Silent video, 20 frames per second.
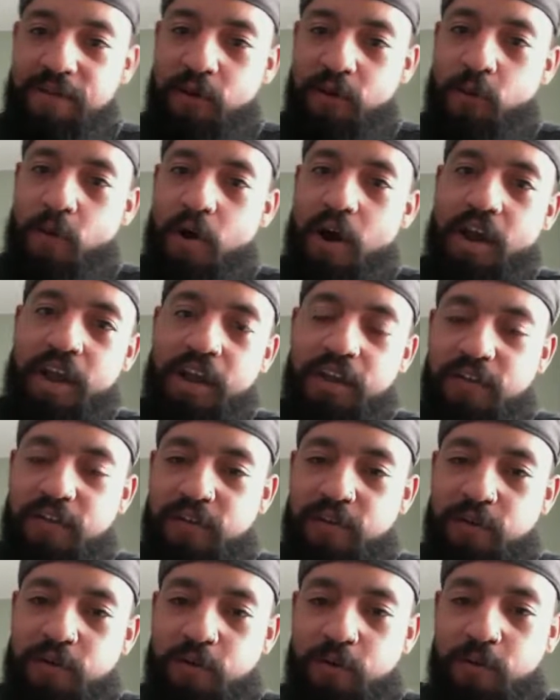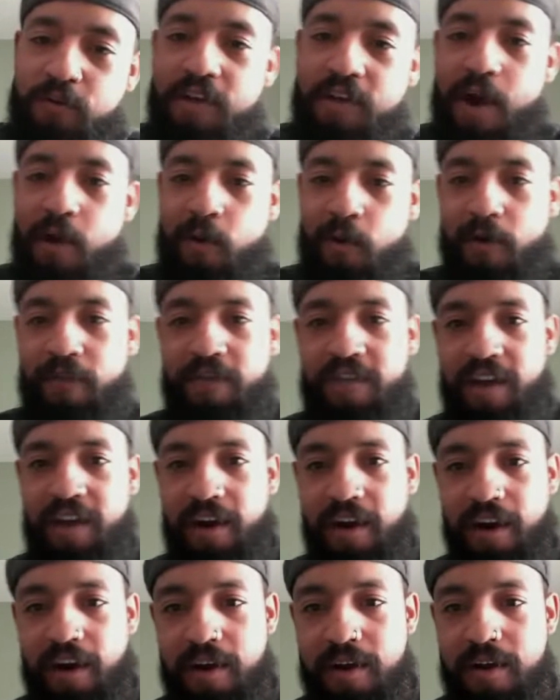you're walking to Tower of
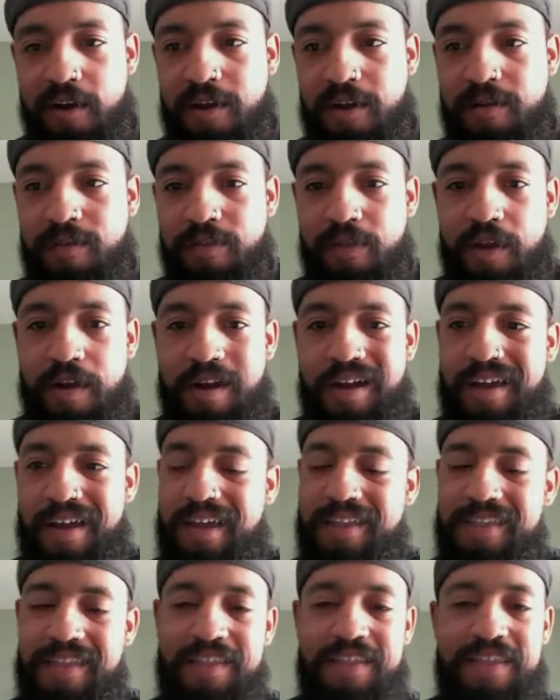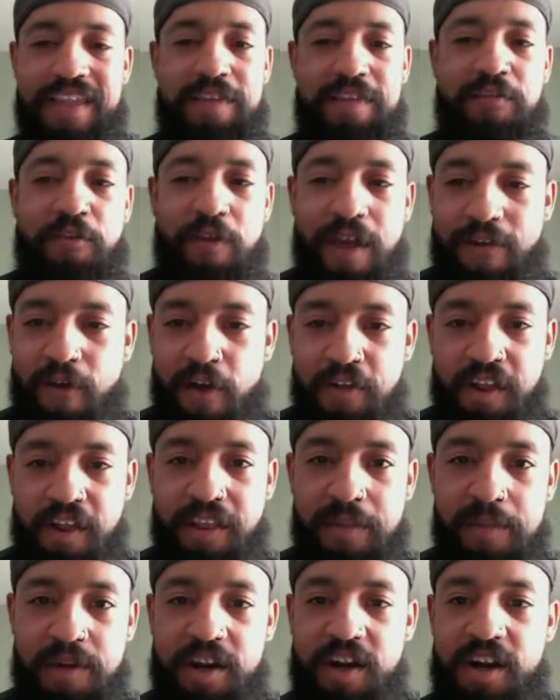Terror. And they still have all the
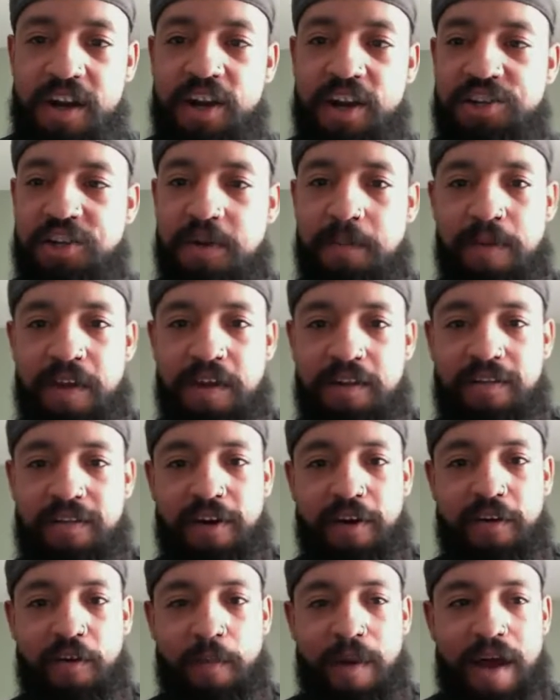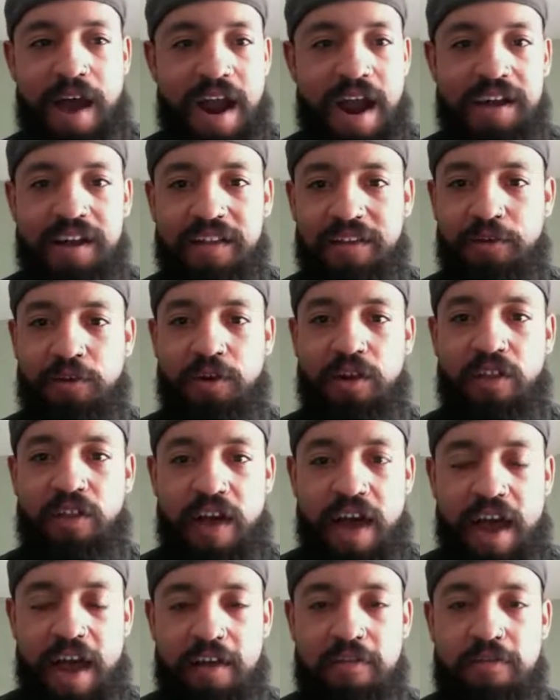limited edition pins there. They're behind a little
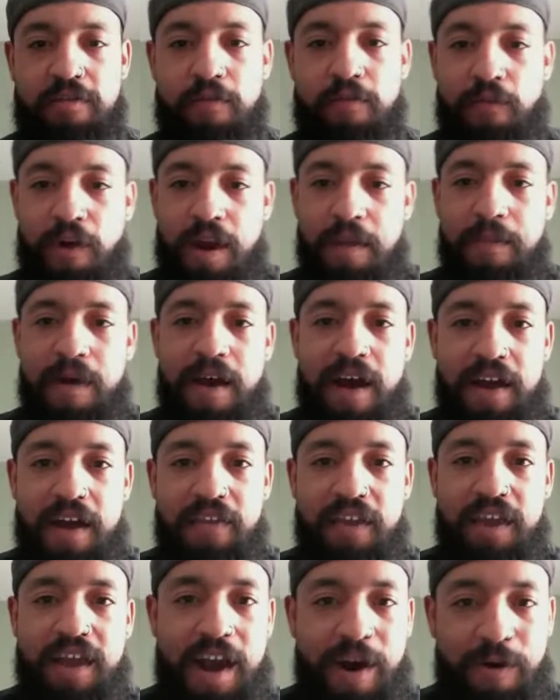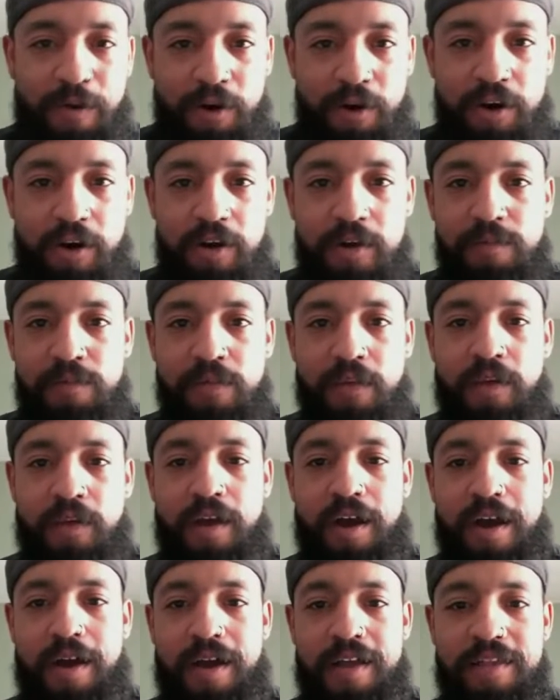glass right behind the counter.
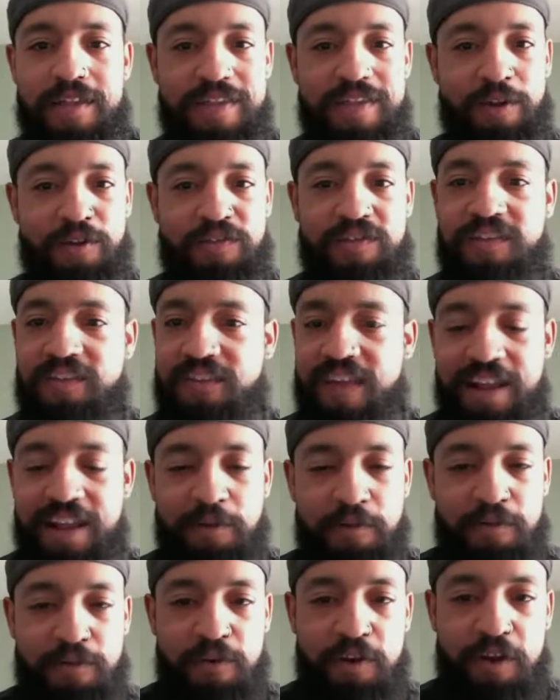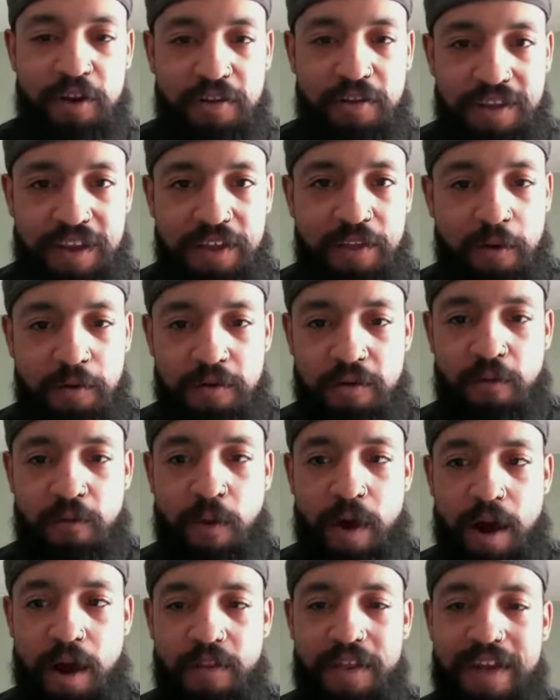And they'll take those so you can see those as
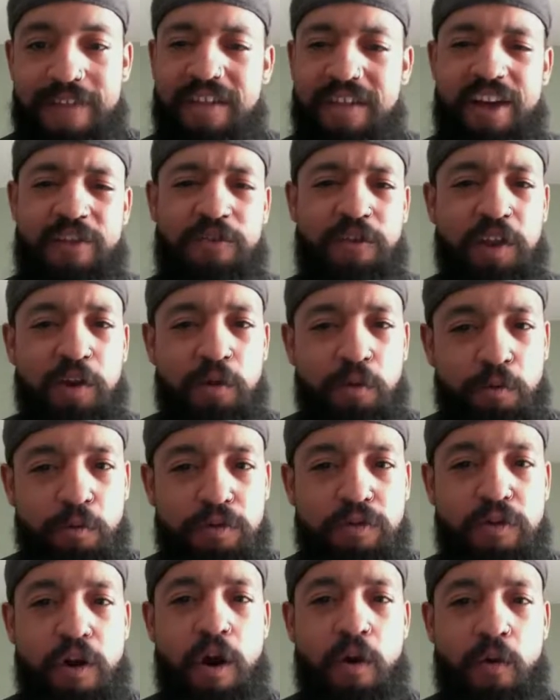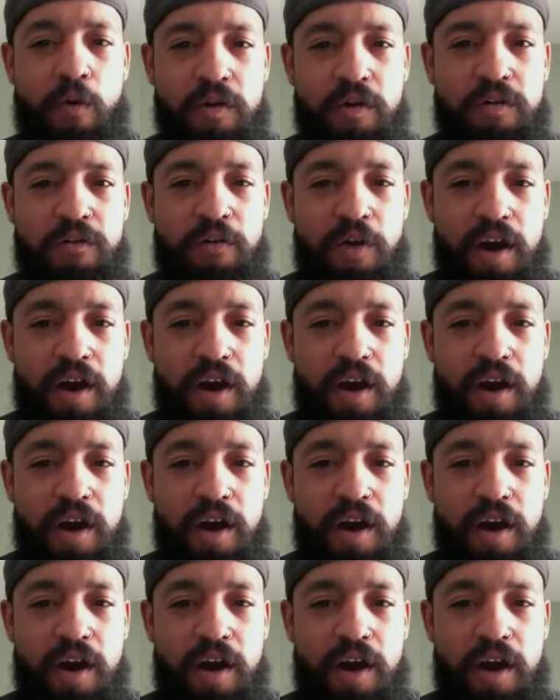well. They have a lot of really cool Star Wars